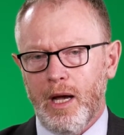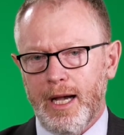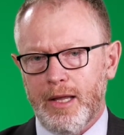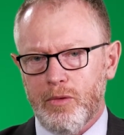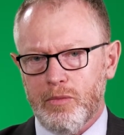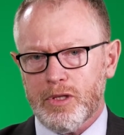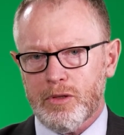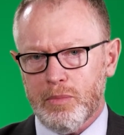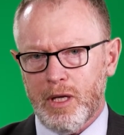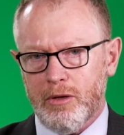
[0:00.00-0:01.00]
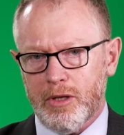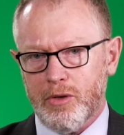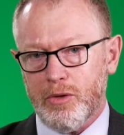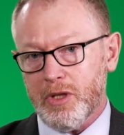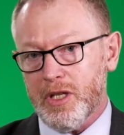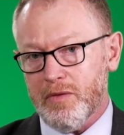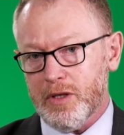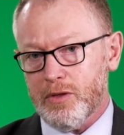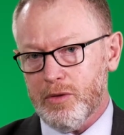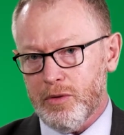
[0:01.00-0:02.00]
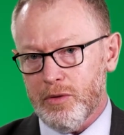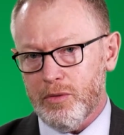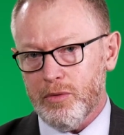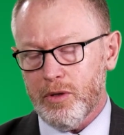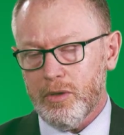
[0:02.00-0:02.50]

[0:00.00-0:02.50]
The whistleblower could give it to